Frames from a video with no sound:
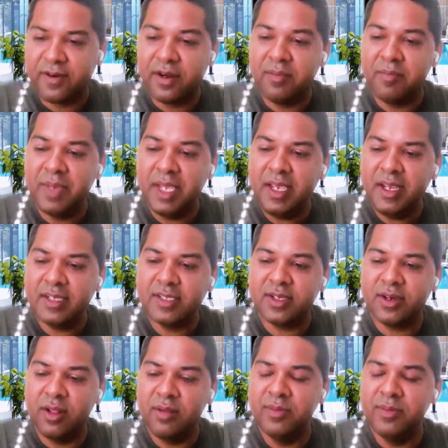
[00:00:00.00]
for me
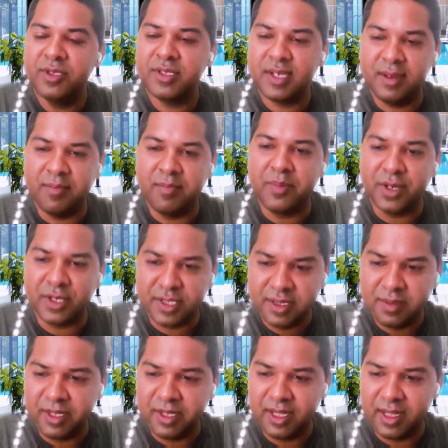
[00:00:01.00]
it's almost
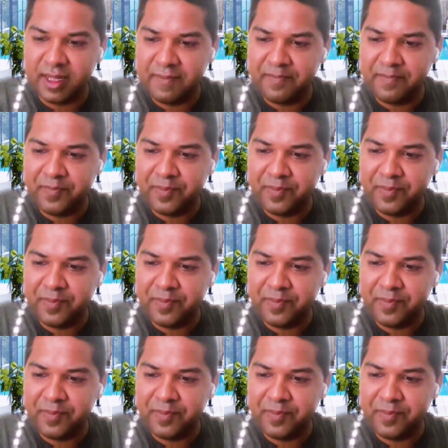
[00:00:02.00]
impossible